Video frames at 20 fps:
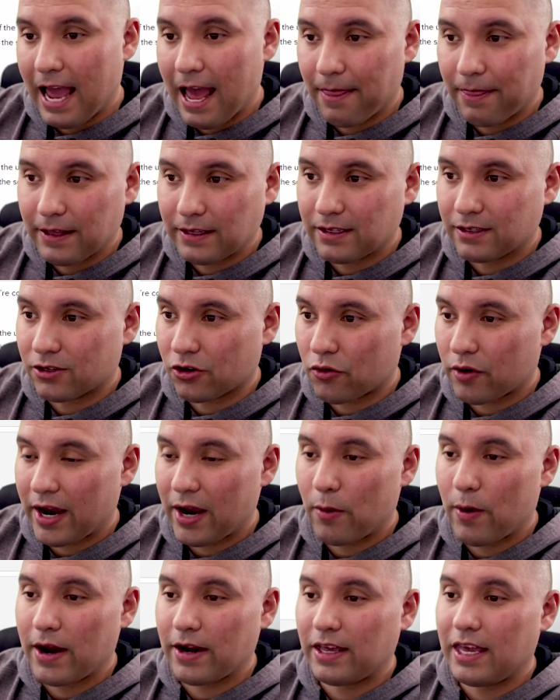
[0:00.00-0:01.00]
And this is a
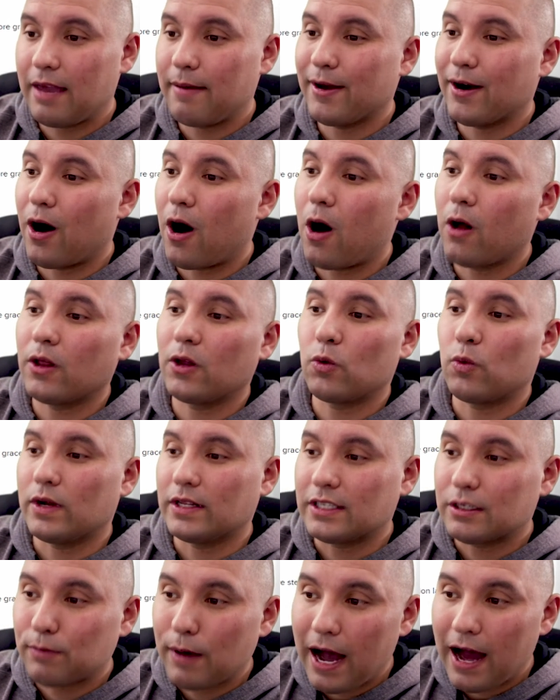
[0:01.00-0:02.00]
great way to keep it all in
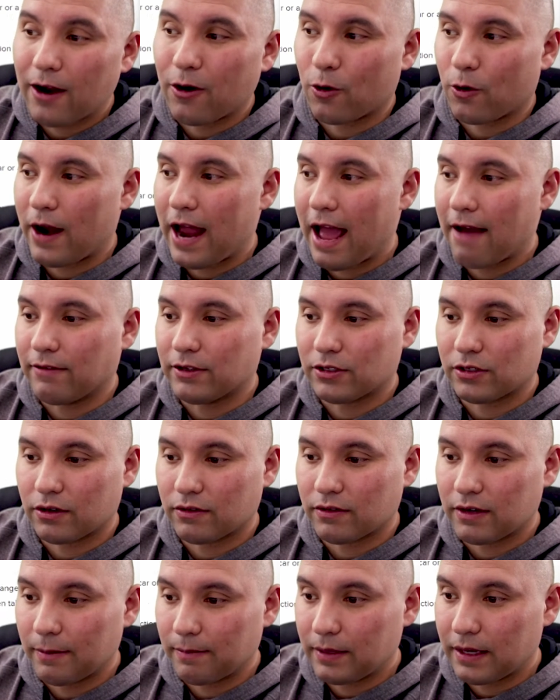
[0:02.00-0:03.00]
one spot or have it
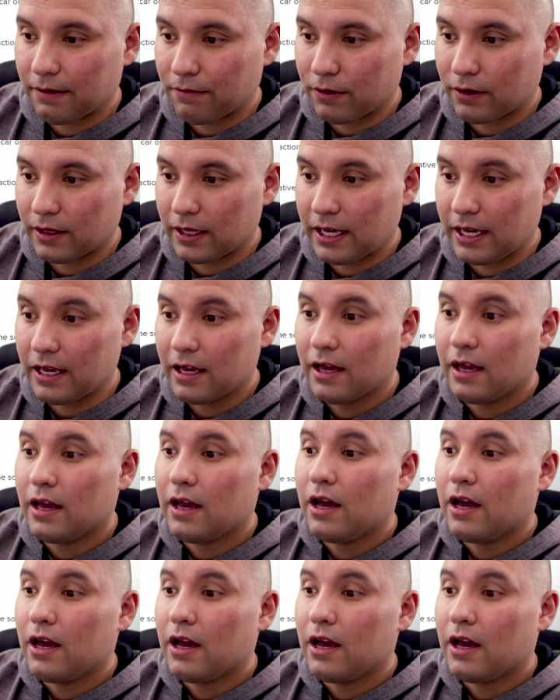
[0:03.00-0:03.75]
served up differently.